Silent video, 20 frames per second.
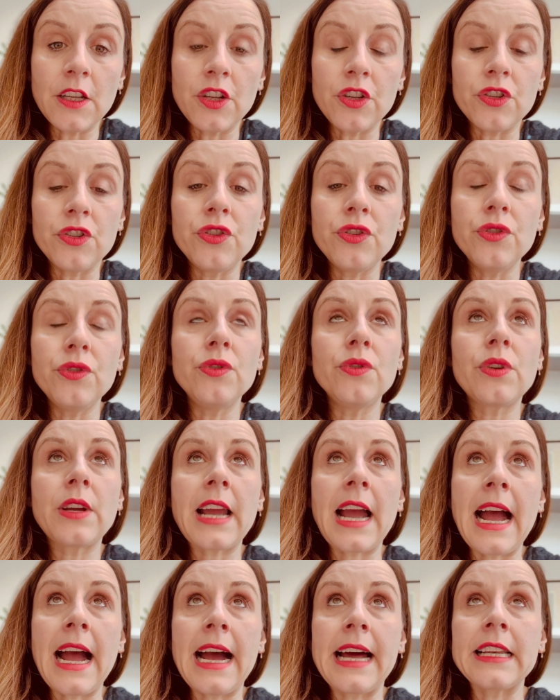You
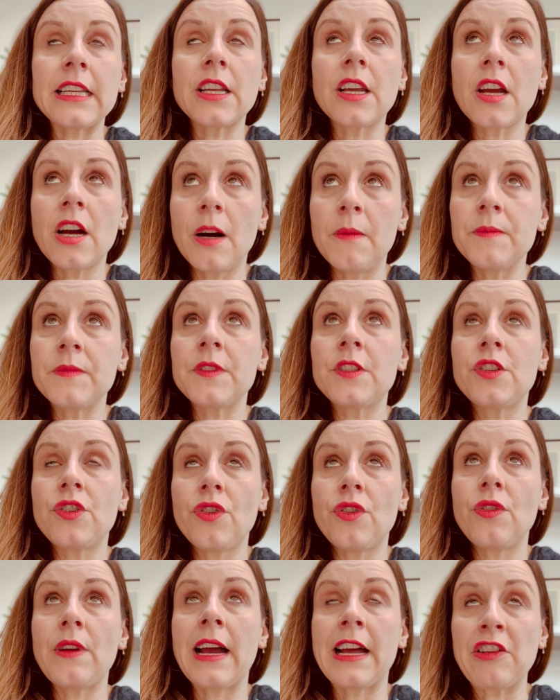can come
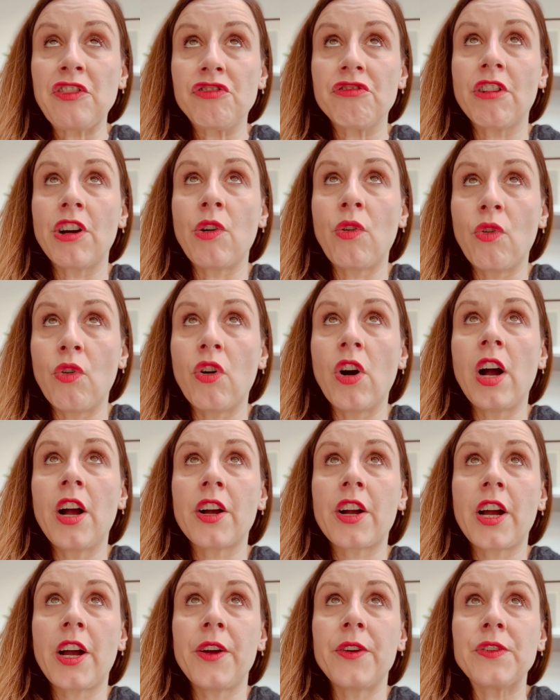to Andrea or her
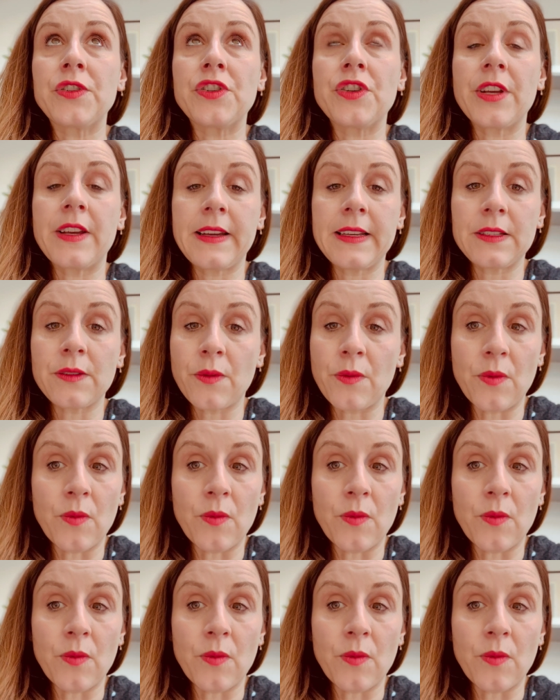coaches